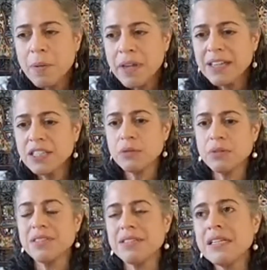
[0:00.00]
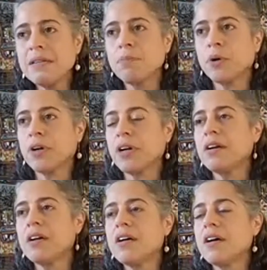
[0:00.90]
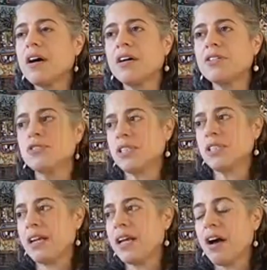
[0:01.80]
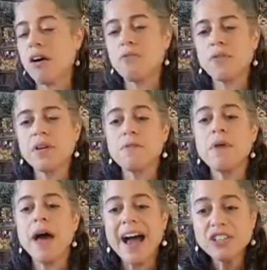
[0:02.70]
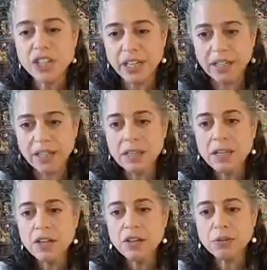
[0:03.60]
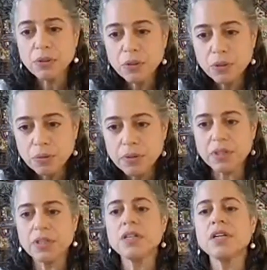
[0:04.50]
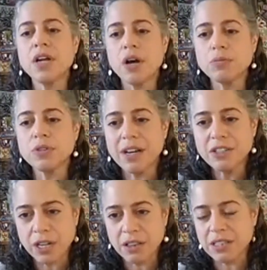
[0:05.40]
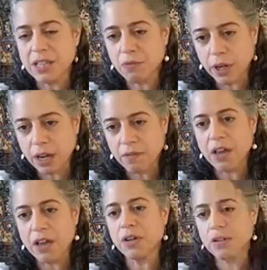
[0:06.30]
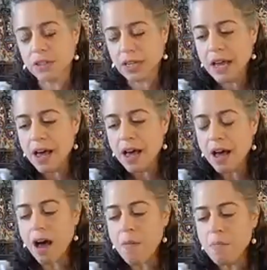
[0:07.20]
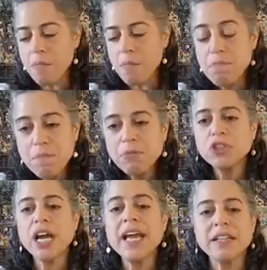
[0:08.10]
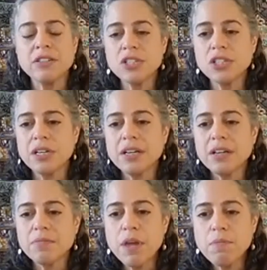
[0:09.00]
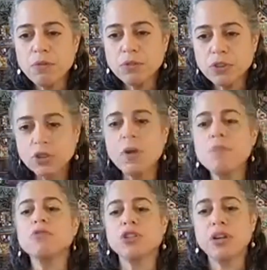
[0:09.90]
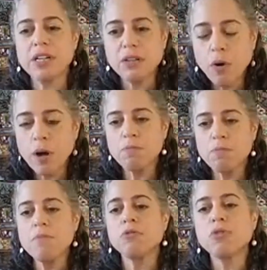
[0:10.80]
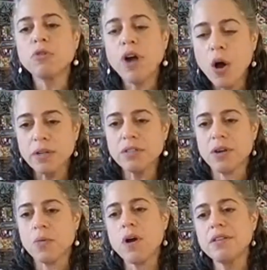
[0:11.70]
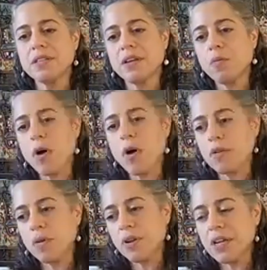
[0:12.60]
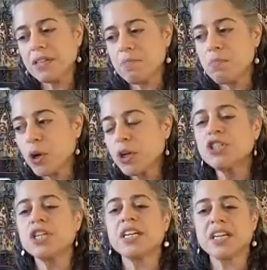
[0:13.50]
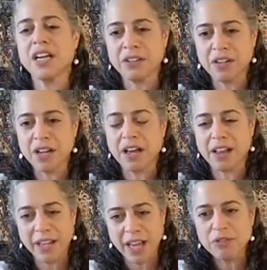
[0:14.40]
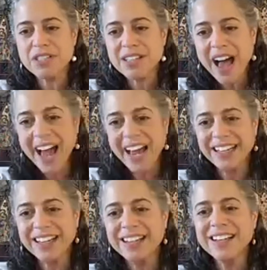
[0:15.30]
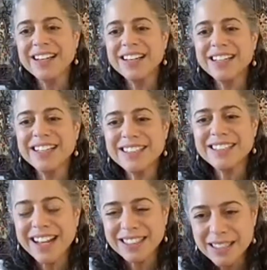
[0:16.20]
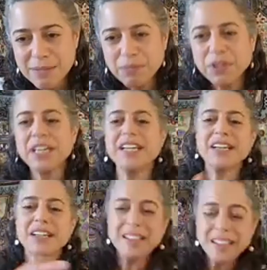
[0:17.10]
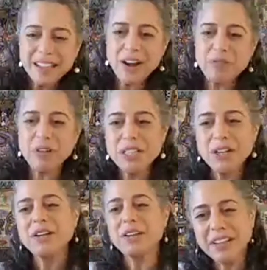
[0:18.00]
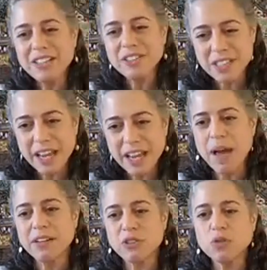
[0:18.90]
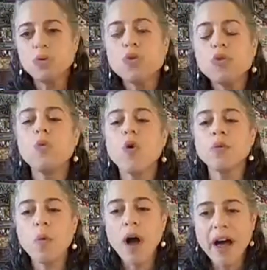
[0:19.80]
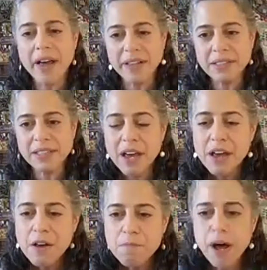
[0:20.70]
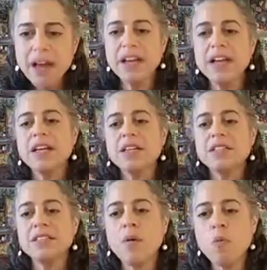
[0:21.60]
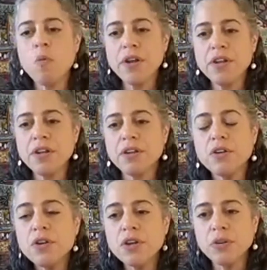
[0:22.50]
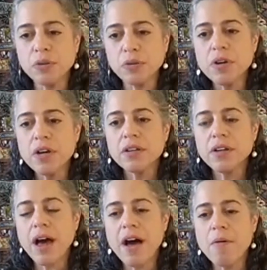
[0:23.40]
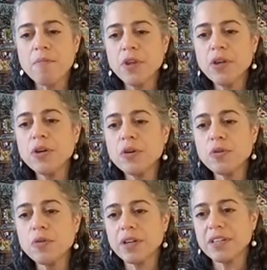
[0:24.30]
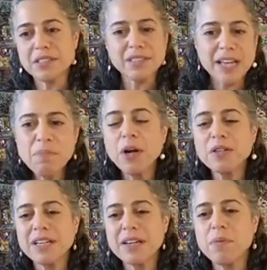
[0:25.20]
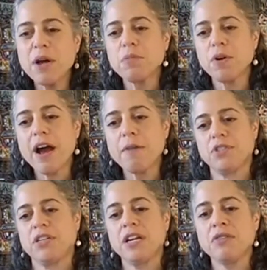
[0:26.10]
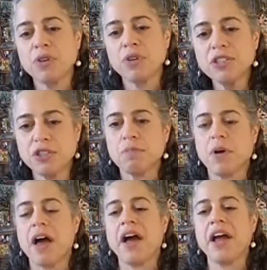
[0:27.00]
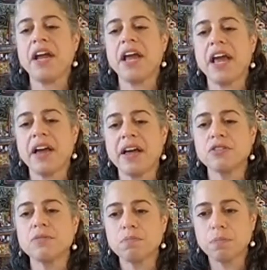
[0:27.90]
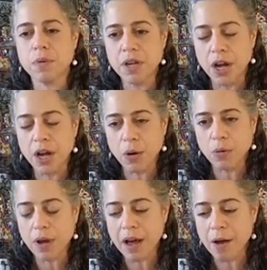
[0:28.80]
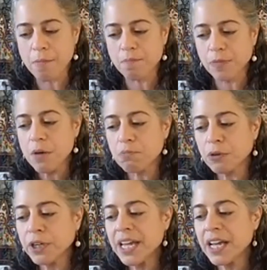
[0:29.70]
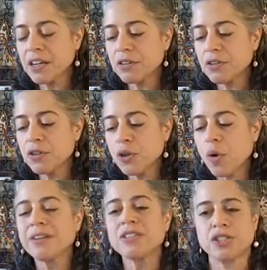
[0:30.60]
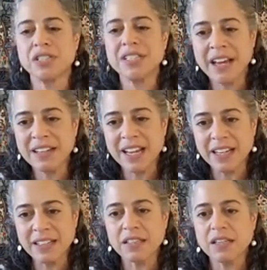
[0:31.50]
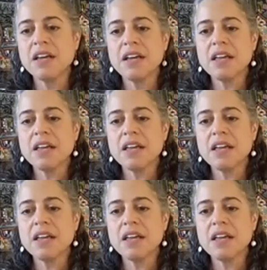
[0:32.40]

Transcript: coming into a deeper understanding of compassion through you know touching the suffering of others um, that people change people people transform people grow and so what's what is emerging on the on the other side is not simply a return as you're saying back to who one was but someone new um, mm-hmm. who is the same person but perhaps enriched by and you know um, bringing new understandings